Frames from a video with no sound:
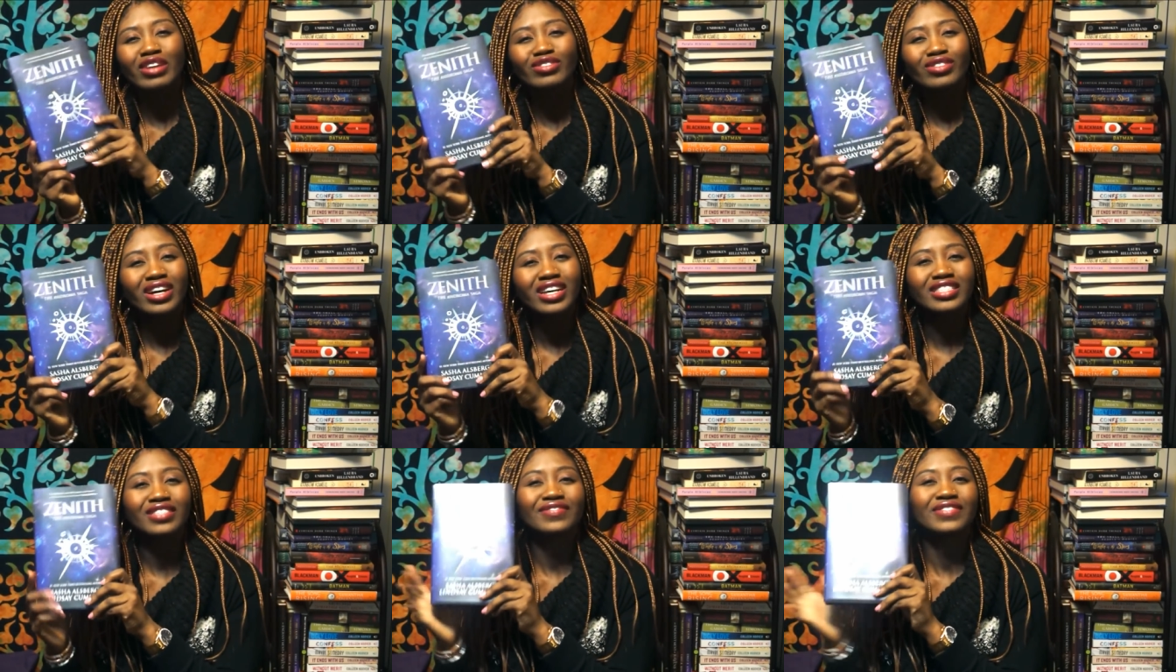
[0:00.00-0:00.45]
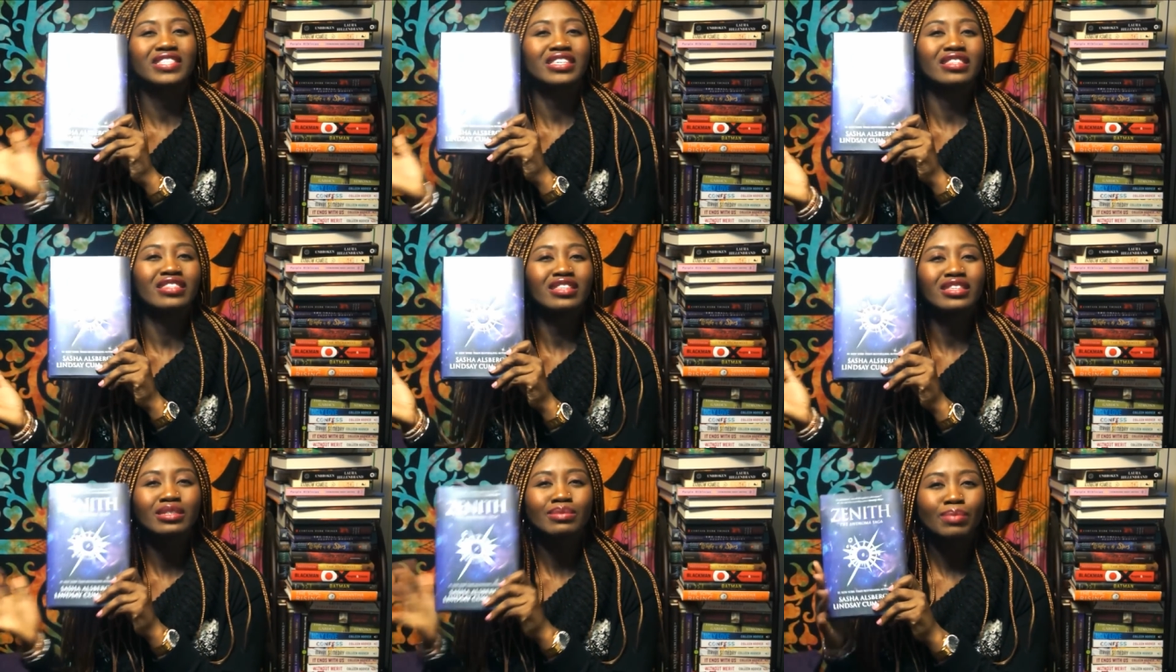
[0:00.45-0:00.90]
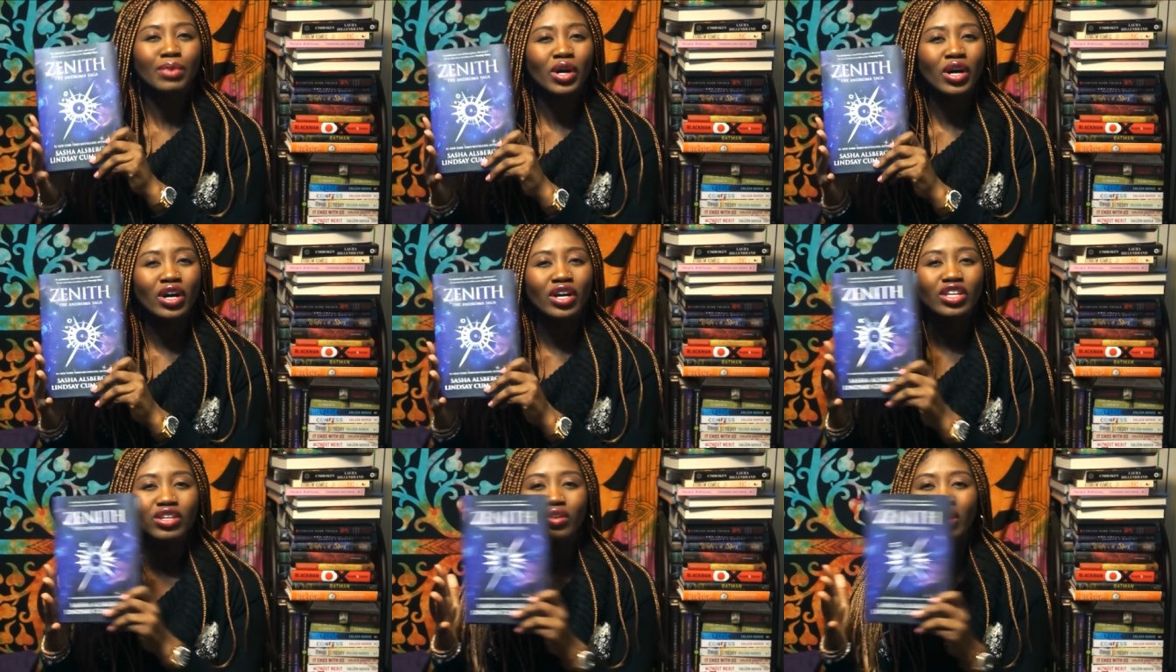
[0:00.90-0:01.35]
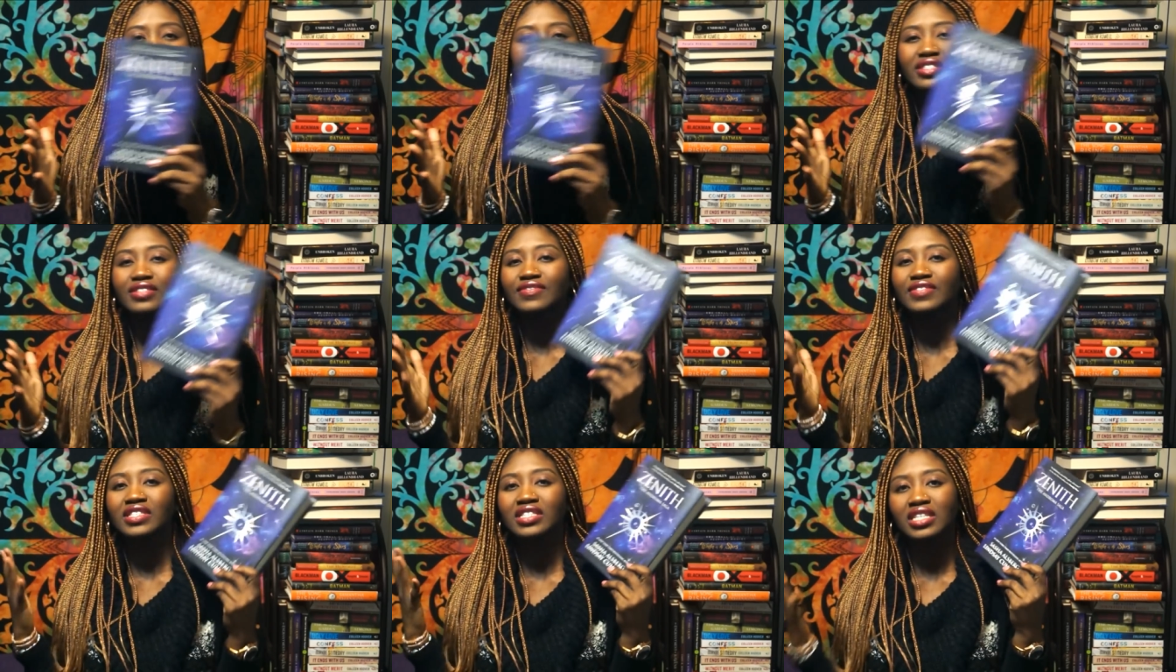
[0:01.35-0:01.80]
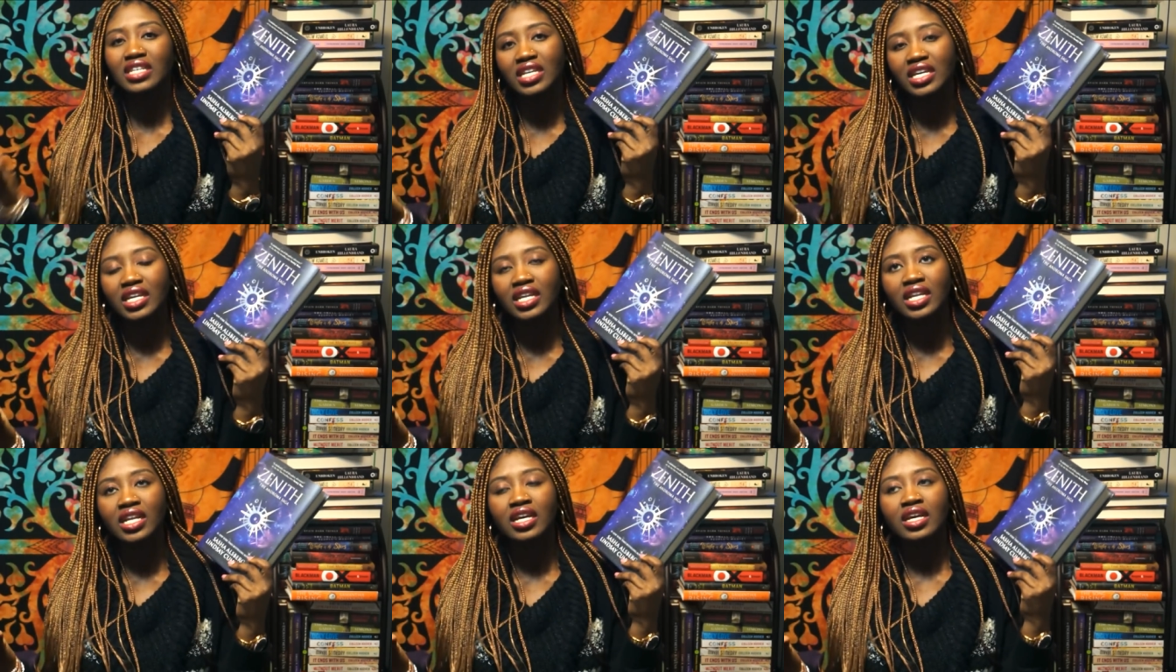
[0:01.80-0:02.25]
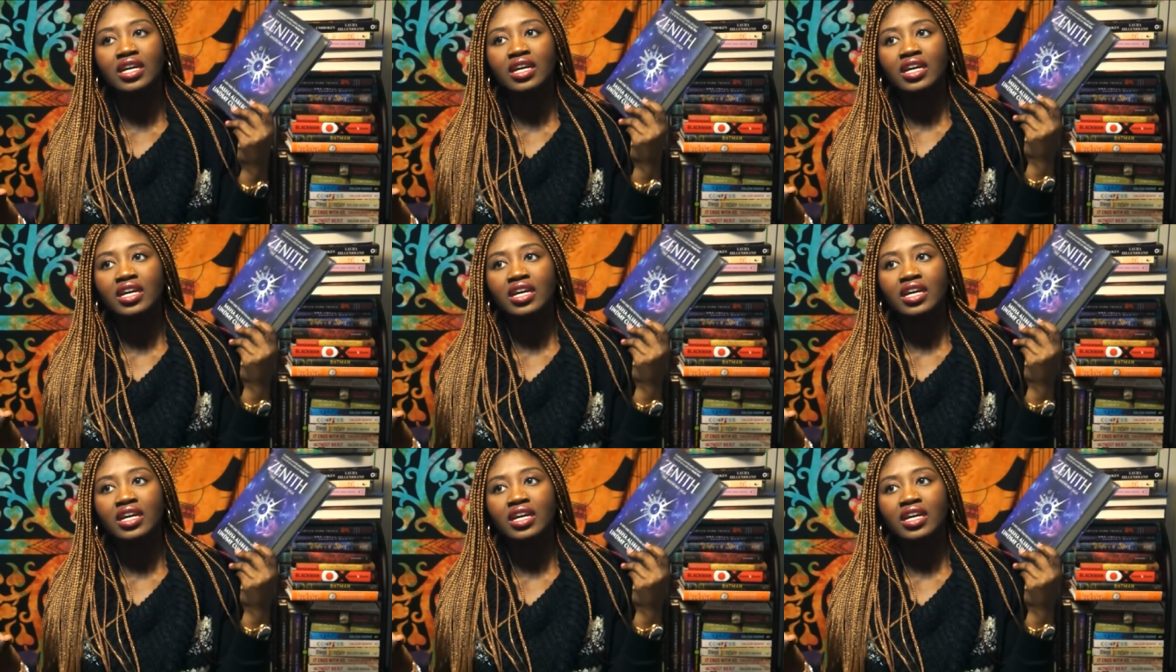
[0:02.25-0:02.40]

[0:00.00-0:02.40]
You guys have seen this book. You guys have seen